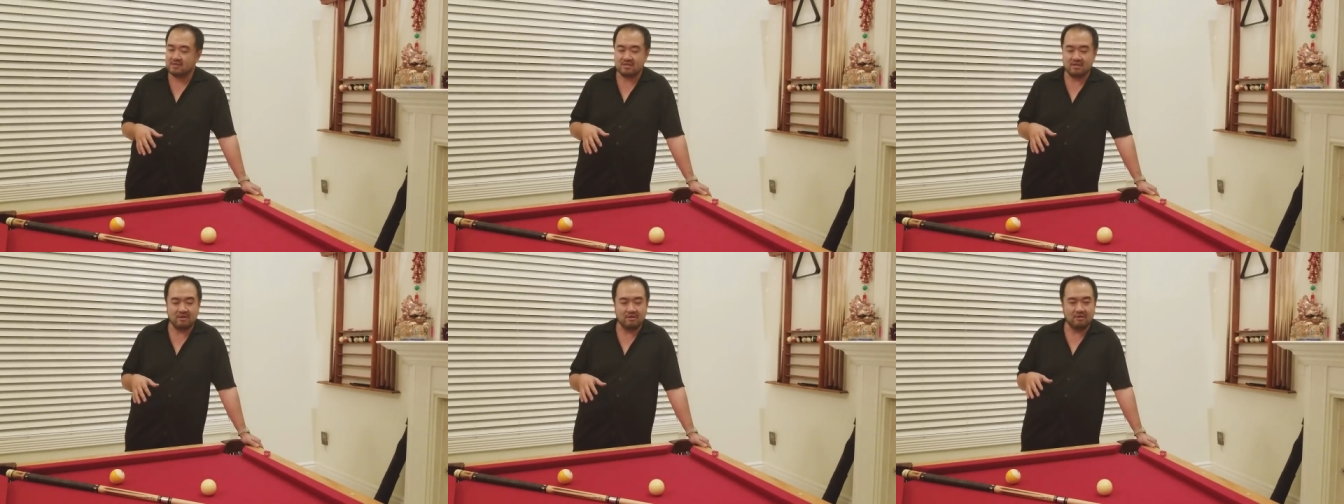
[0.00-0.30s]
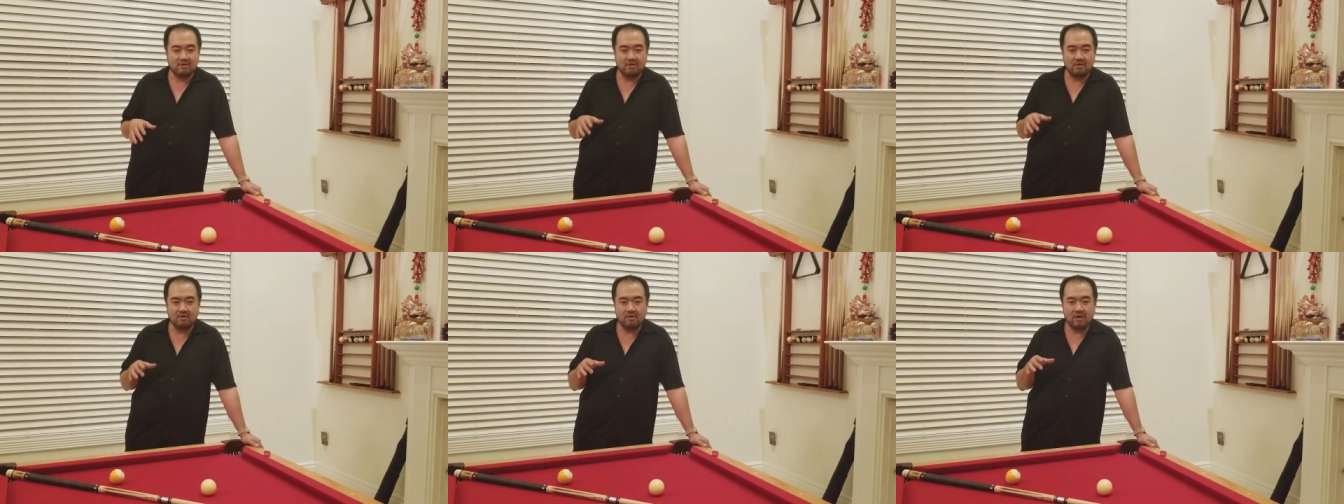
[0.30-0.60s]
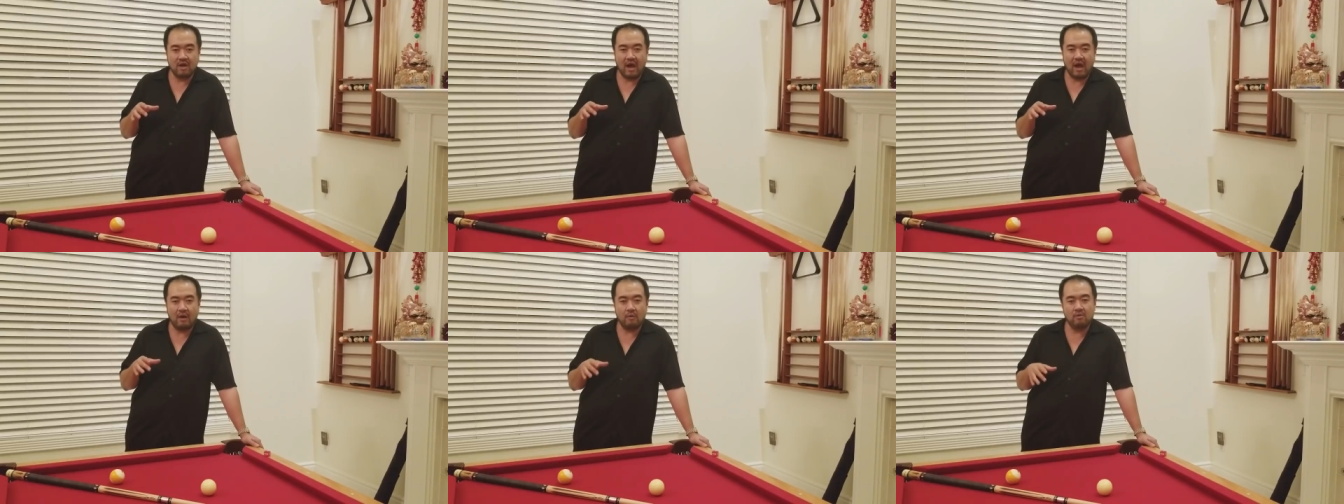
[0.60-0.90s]

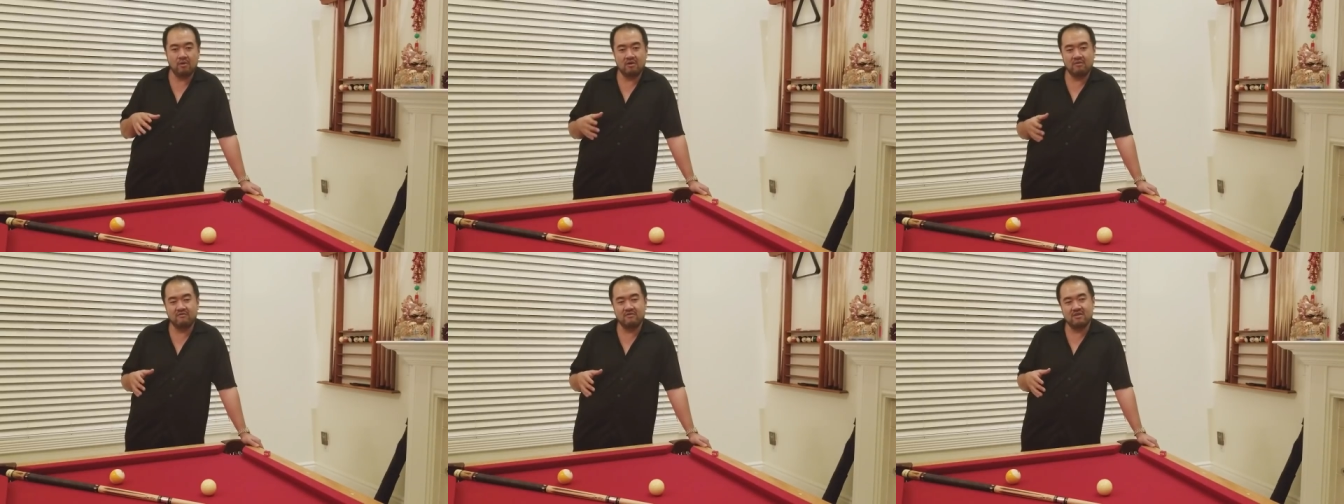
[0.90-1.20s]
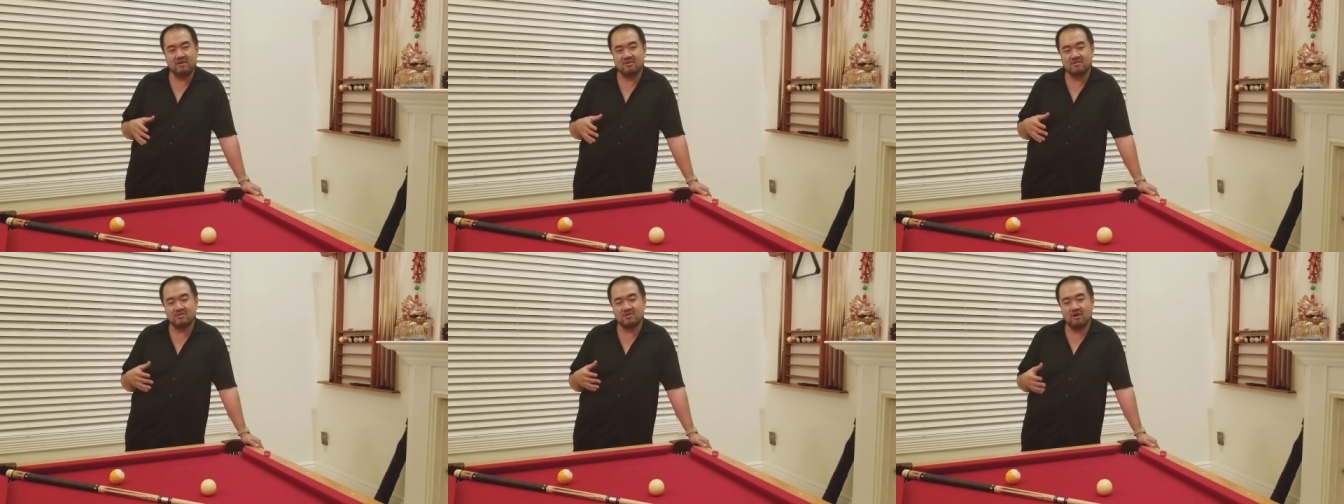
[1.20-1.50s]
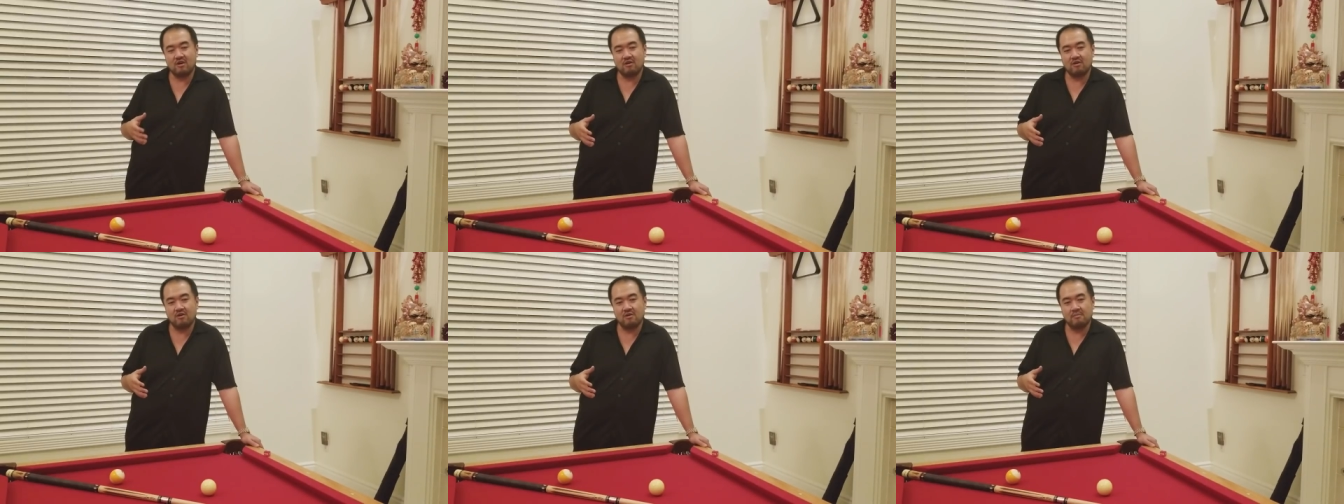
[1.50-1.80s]
So I went over there and
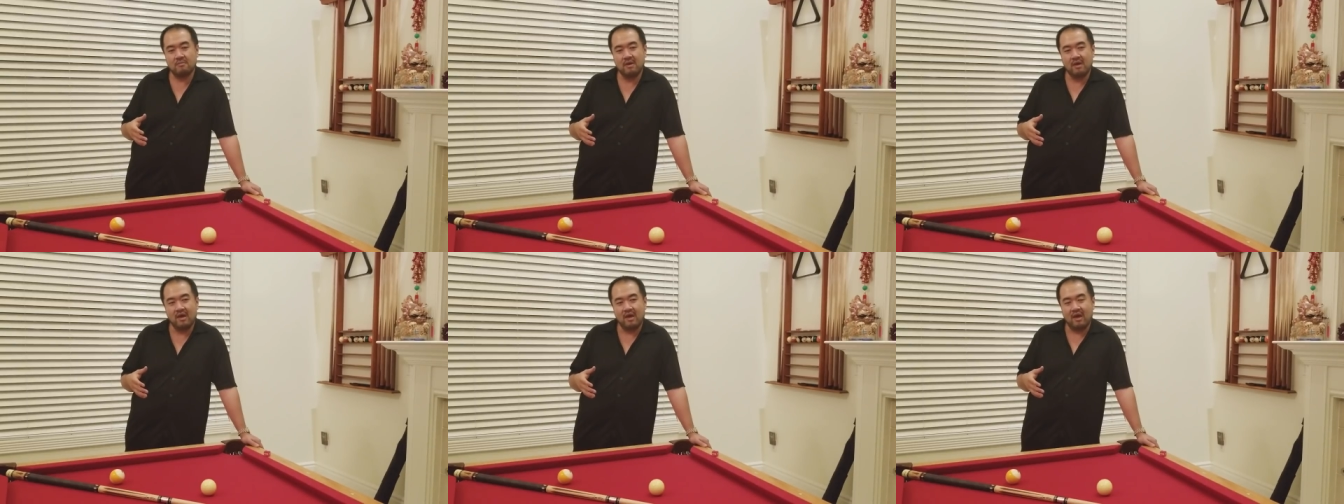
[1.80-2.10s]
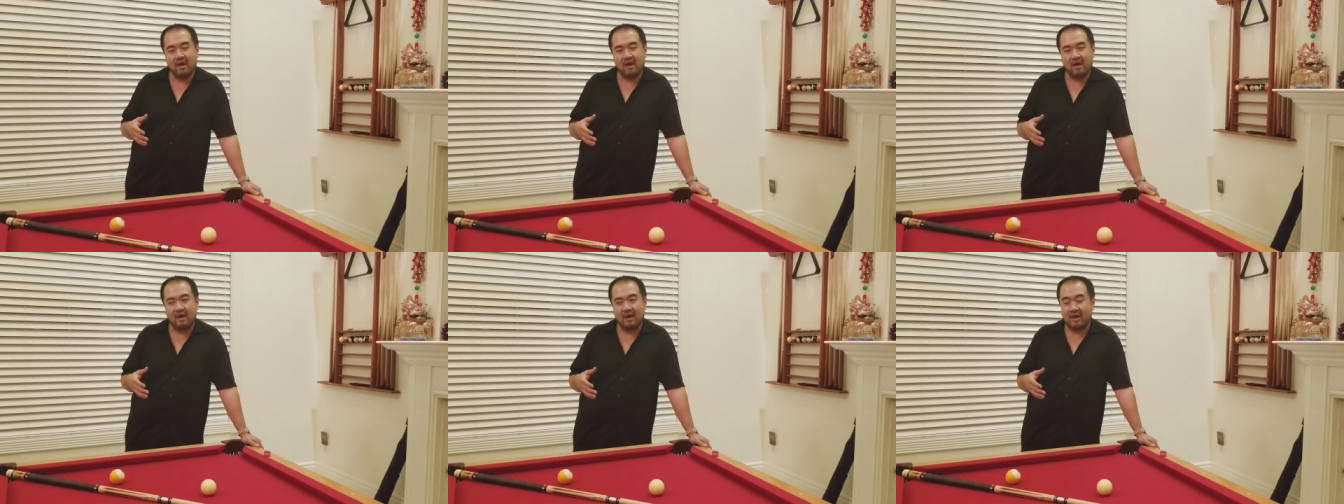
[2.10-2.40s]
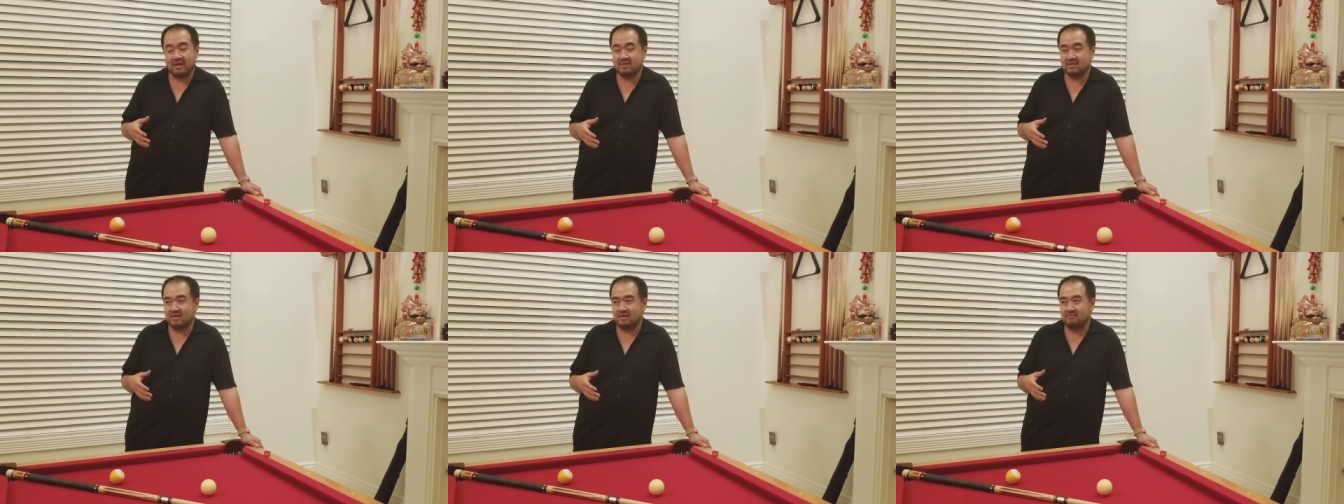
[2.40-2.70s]
saw him, and
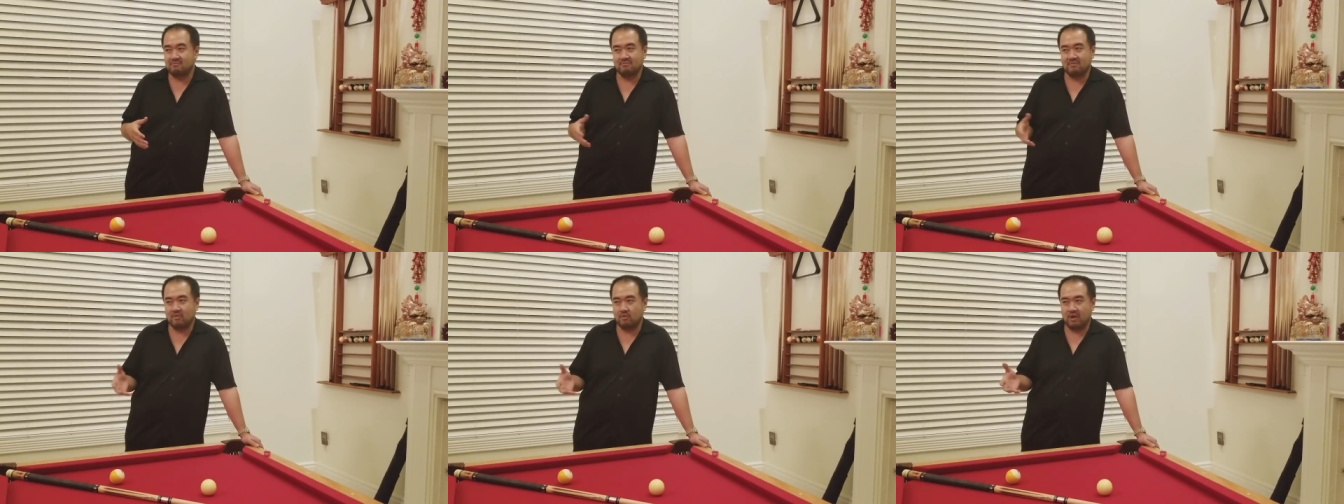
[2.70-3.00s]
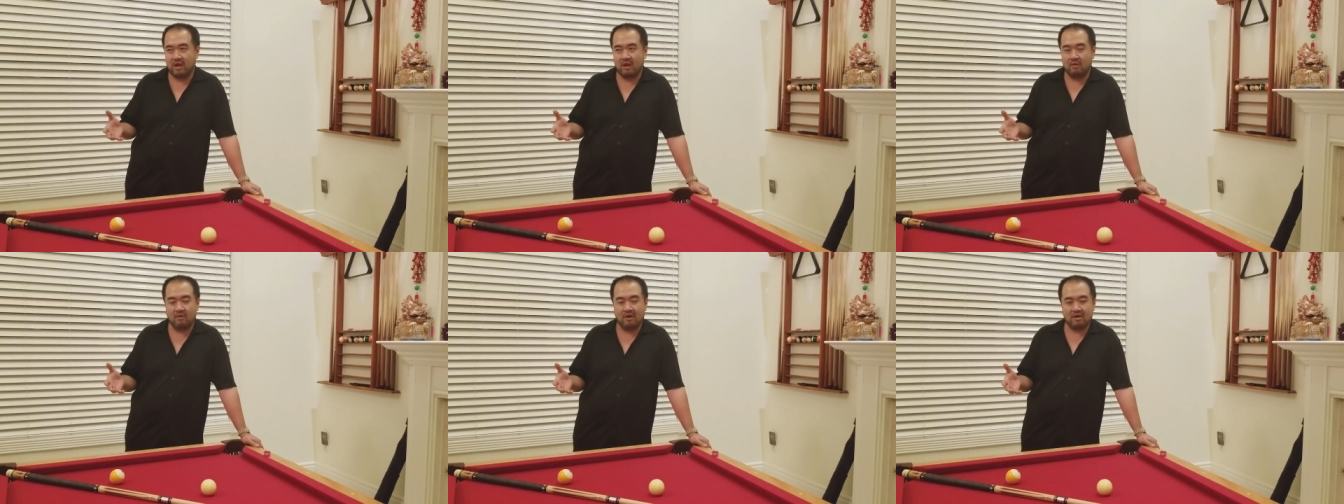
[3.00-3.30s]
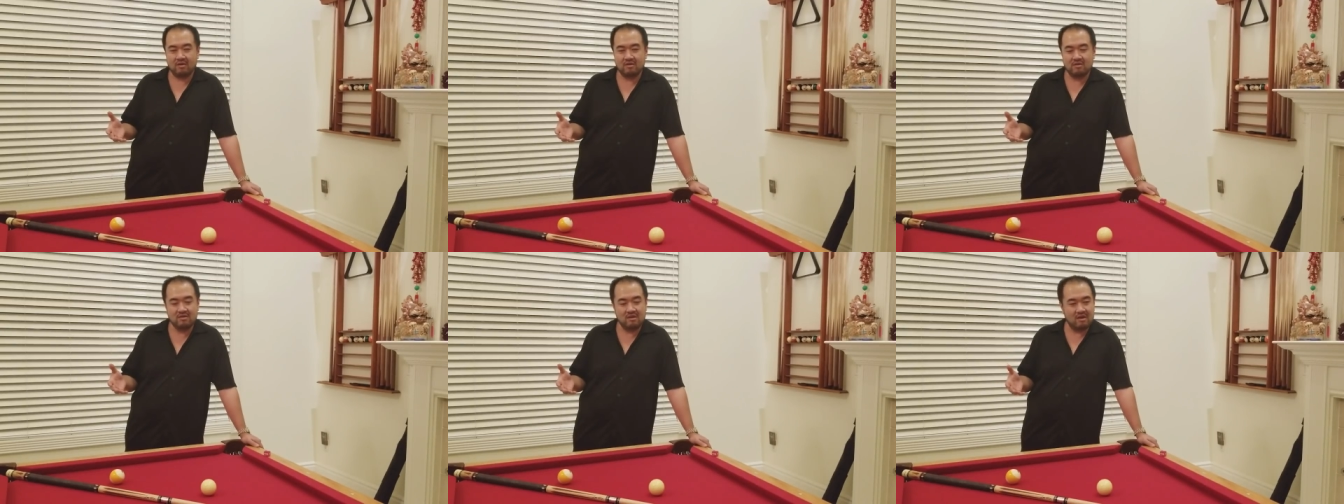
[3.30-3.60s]
I said, when I
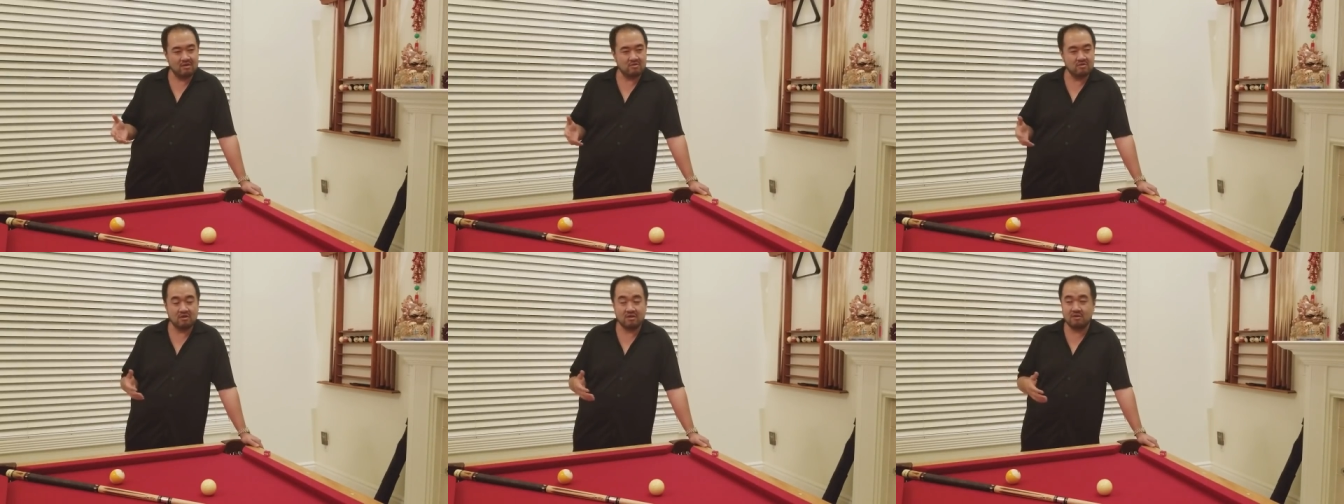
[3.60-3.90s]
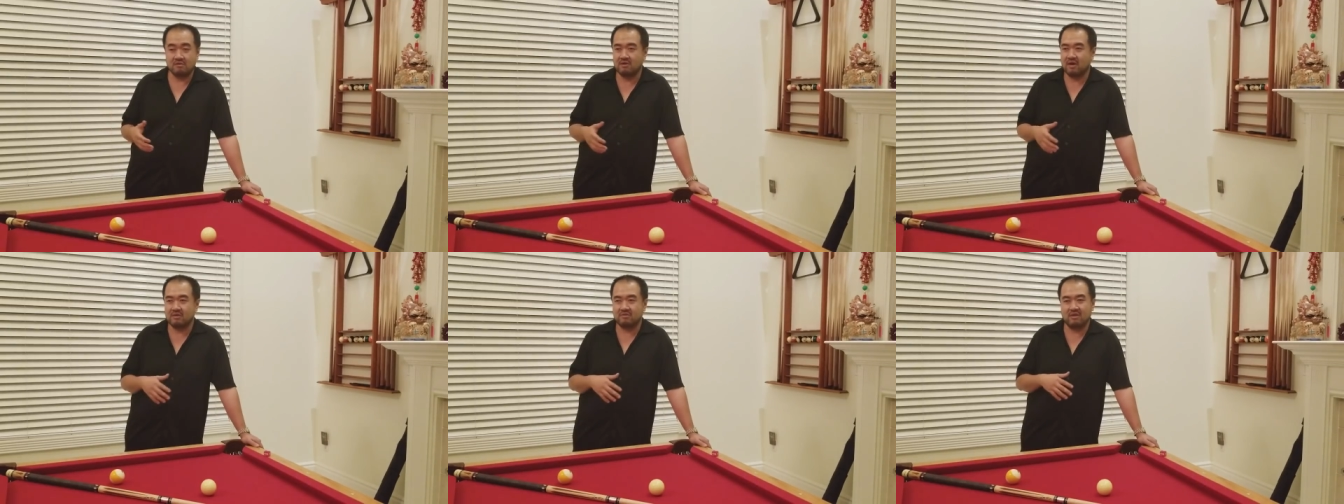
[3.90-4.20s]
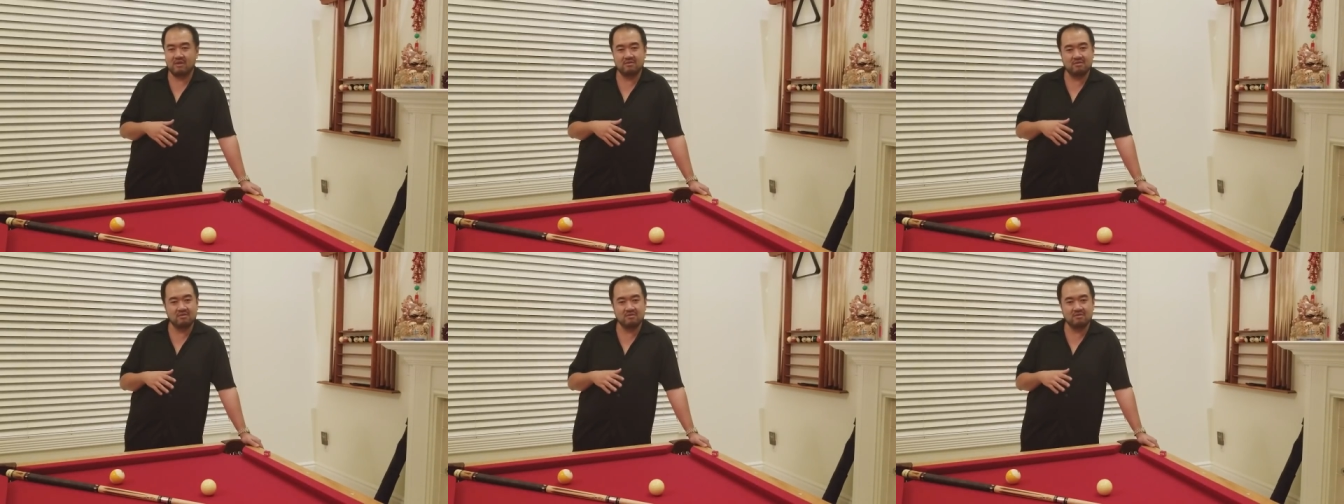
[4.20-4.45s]
walked in there, I was looking around.